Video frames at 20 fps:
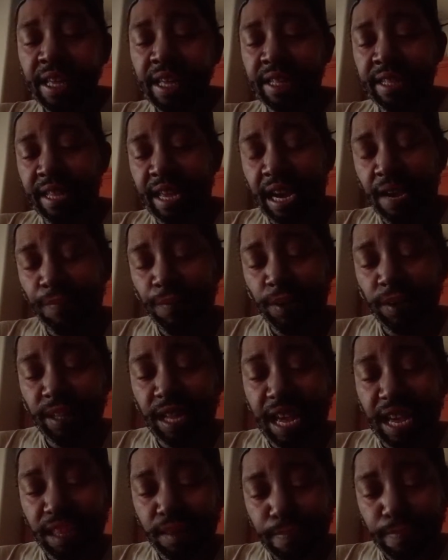They have a
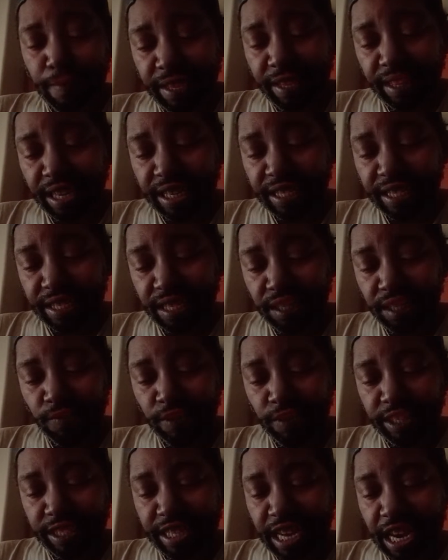Class B license
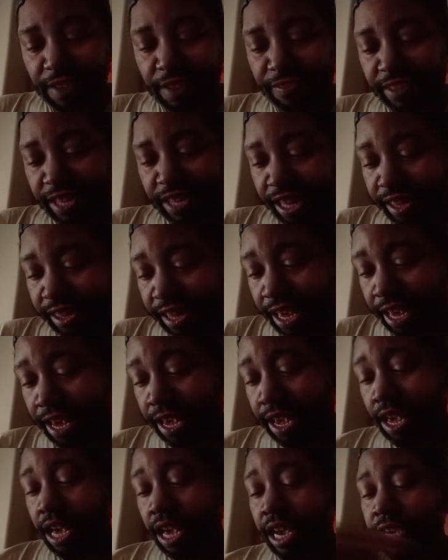with the
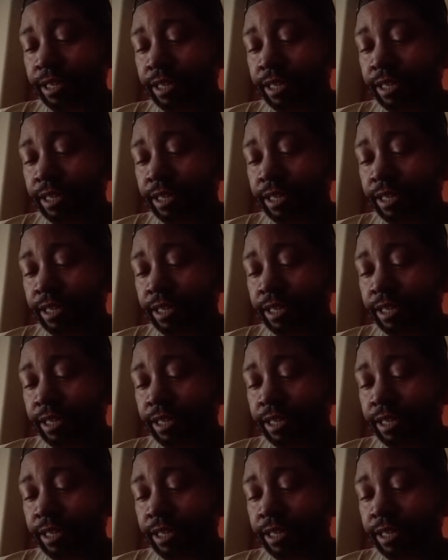FCC,